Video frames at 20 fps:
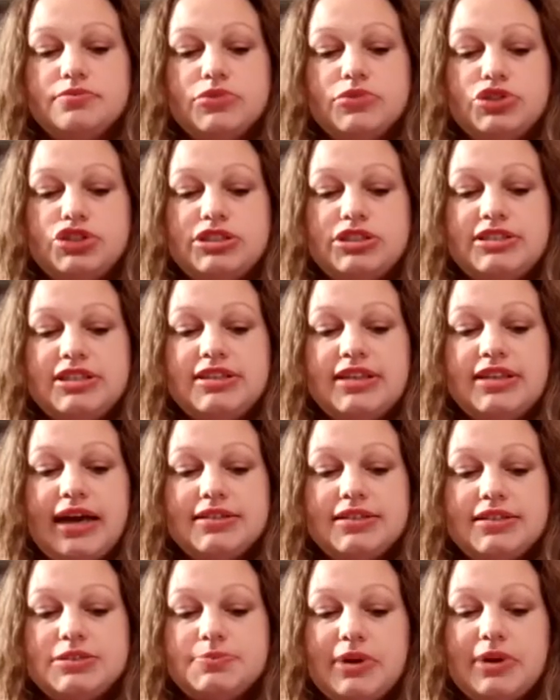She did that
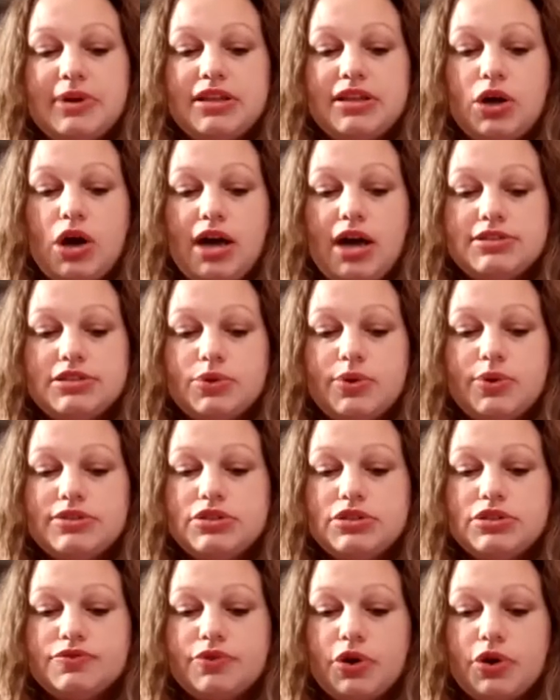despite the
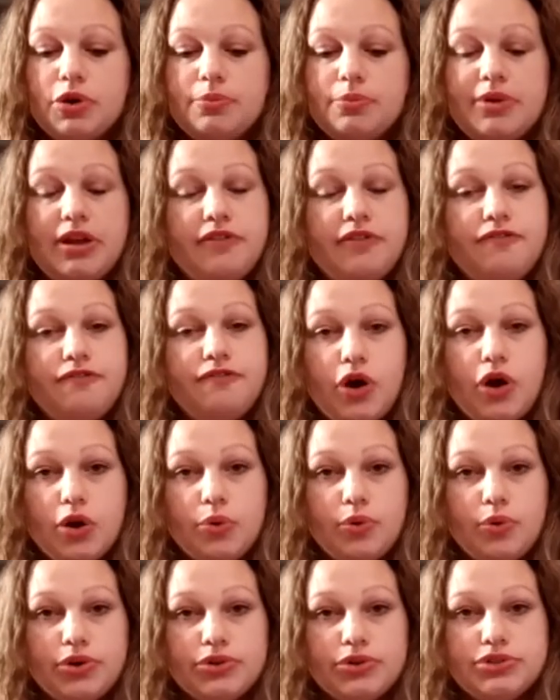consequences for her being far
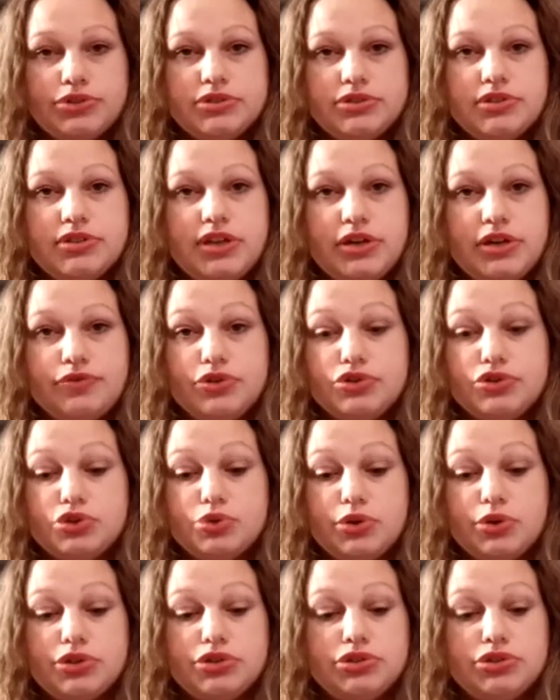worse than for
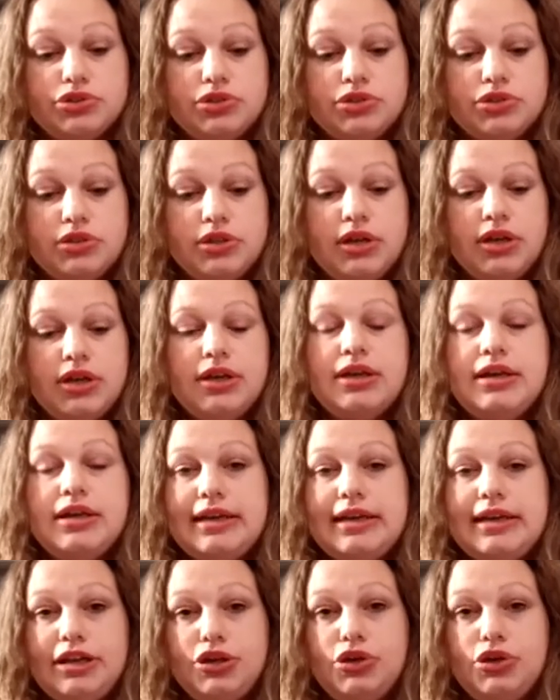George.
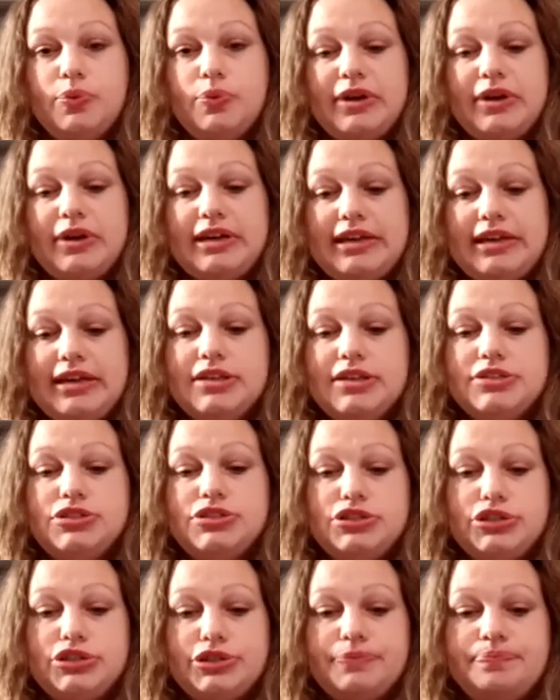He knew what he needed to
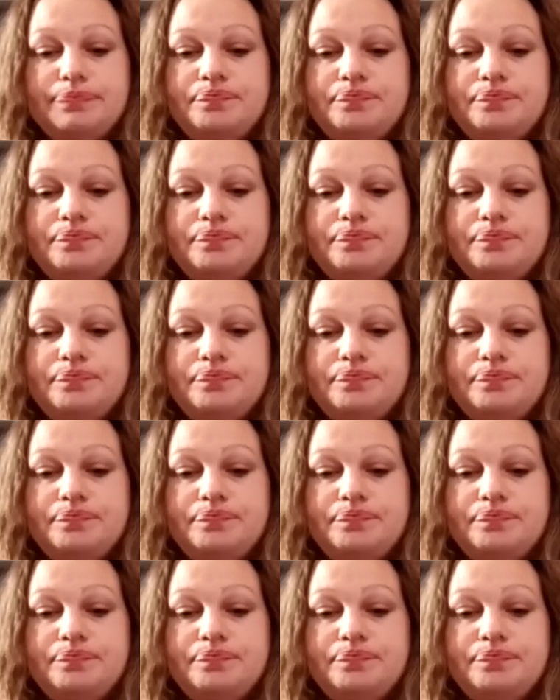do.